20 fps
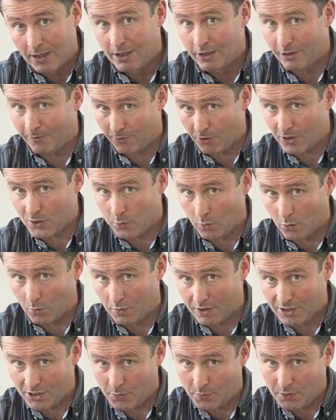The first one
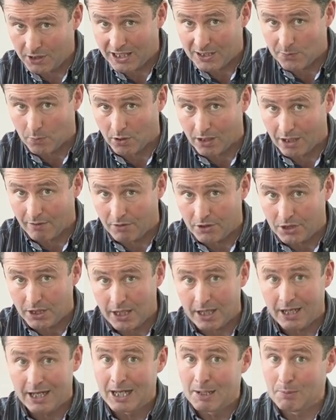was do a day's work every
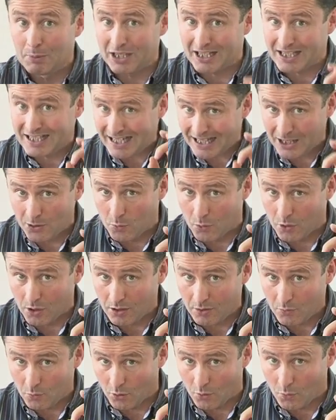day, but the second
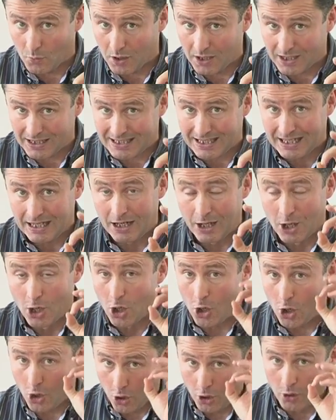one was
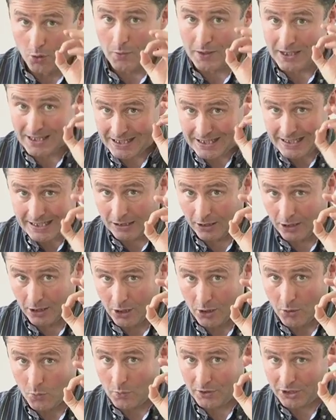always deal
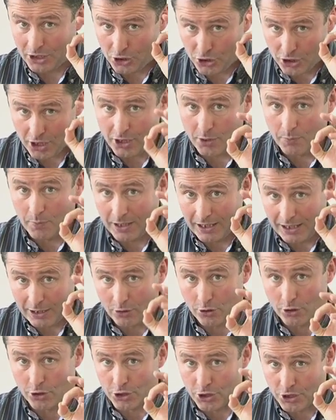with the genuinely
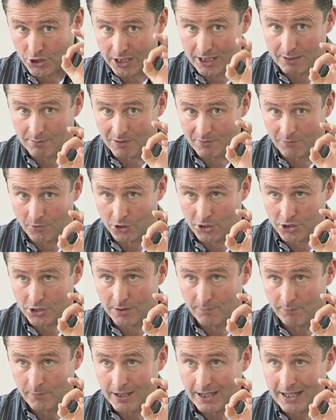urgent items
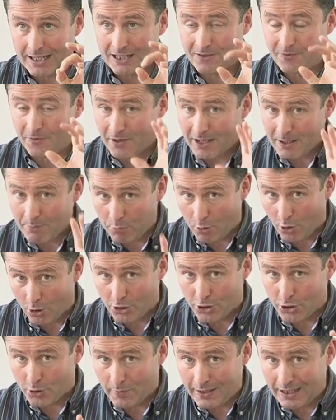first. And it's very
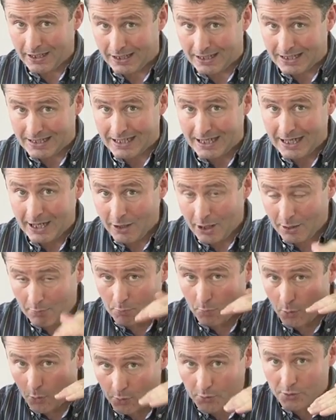important to realize that
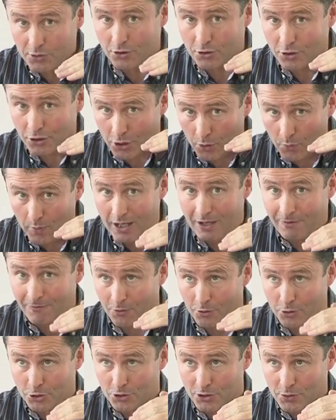most QA
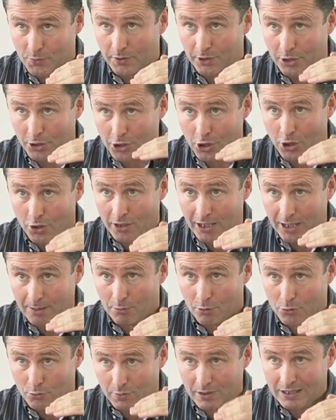functions, when they're talking
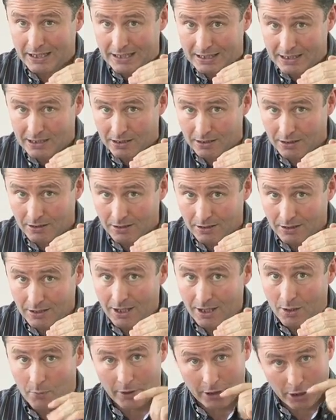about release,
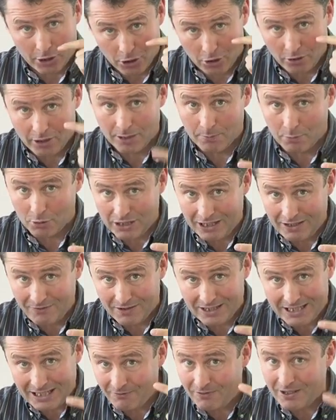when they're talking about
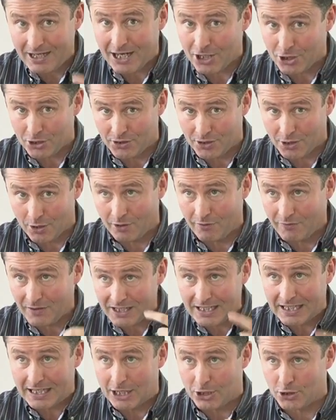even deviations or
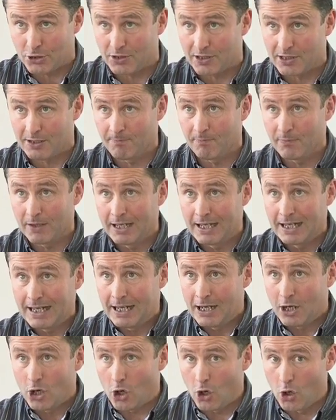investigations,
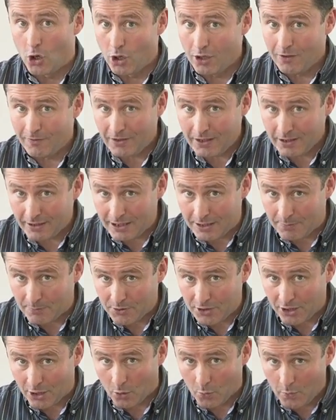all of the
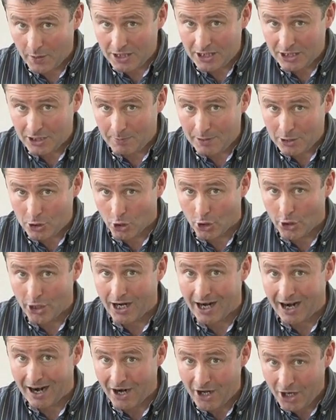items that are waiting to be done
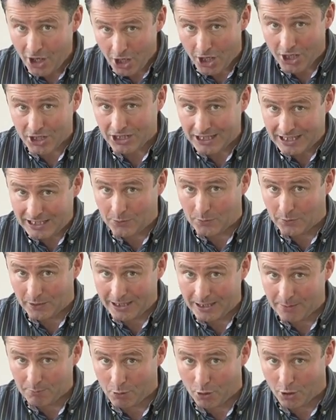are not
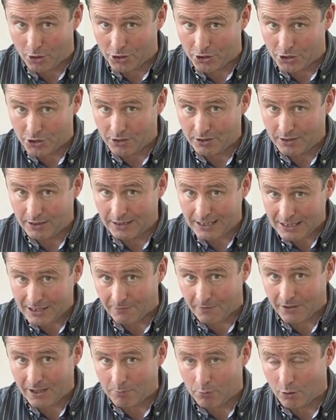equally important. And that's a
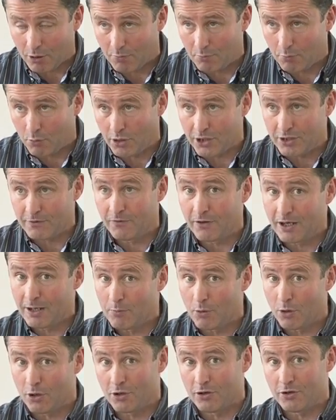very important point. Very
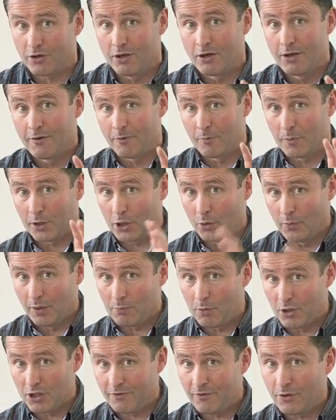important from a
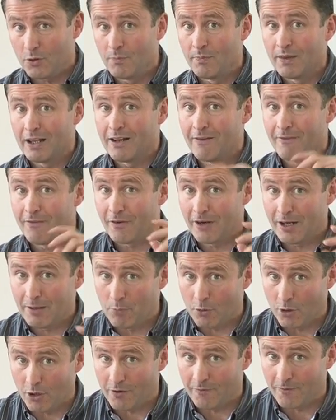queuing point of view, very
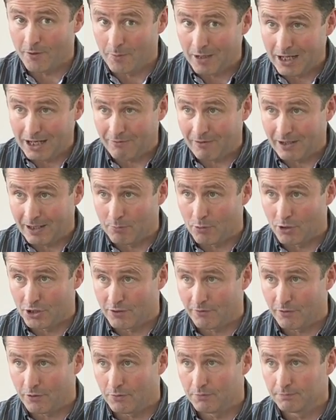important from a leveling point
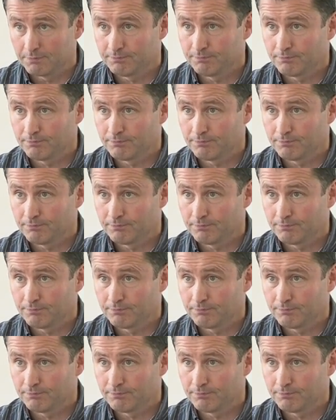of view.